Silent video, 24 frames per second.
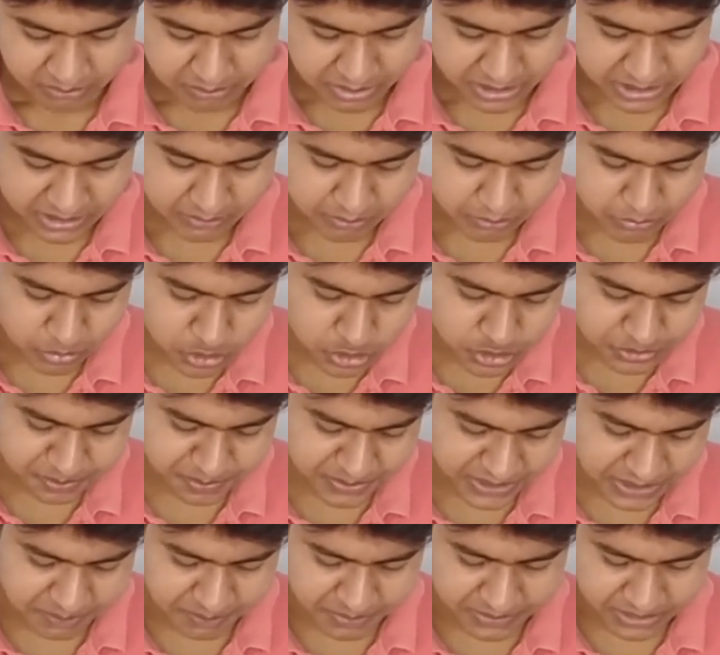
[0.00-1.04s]
but most
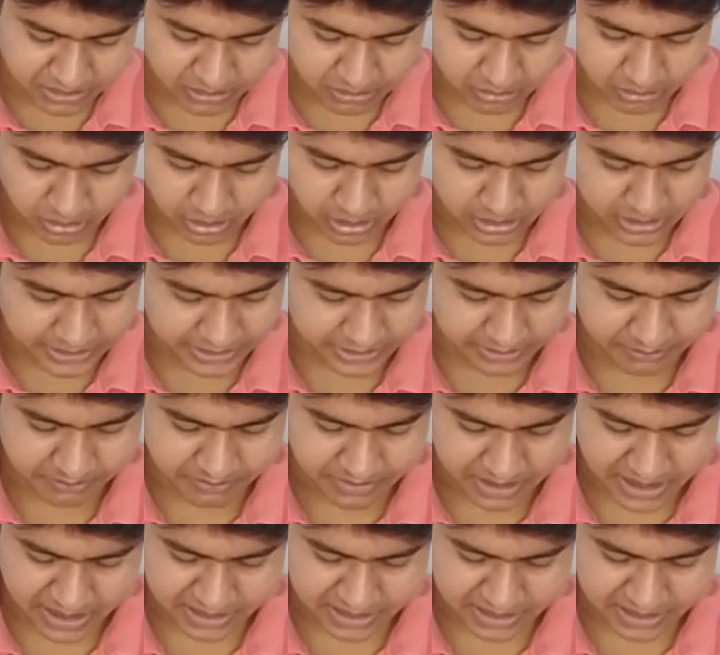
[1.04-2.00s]
people called him